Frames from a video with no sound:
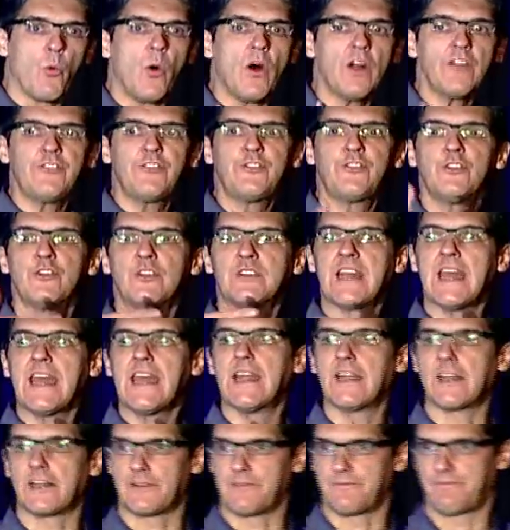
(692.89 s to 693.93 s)
Once you're
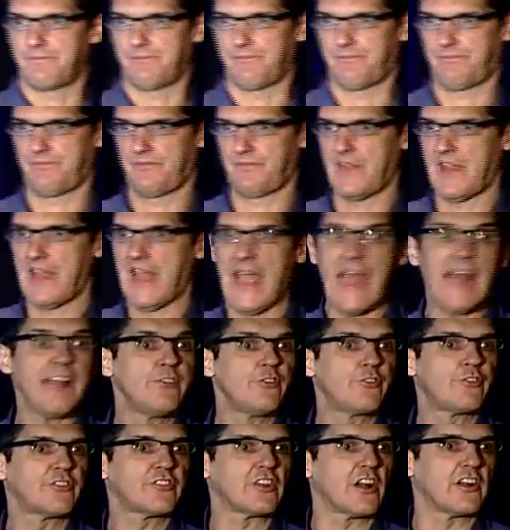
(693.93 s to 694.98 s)
there and
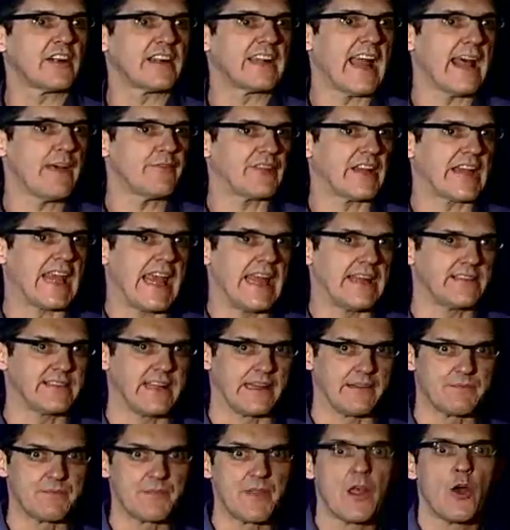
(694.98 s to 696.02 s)
you start
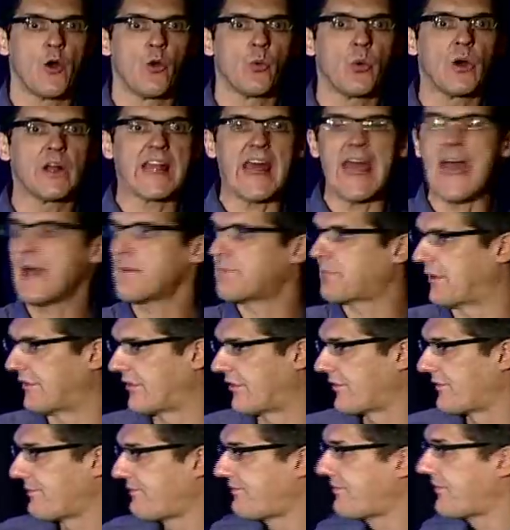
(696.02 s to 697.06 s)
navigating, what
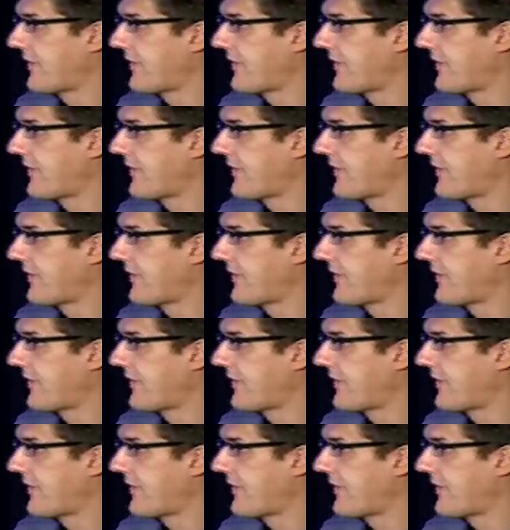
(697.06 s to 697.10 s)
happens?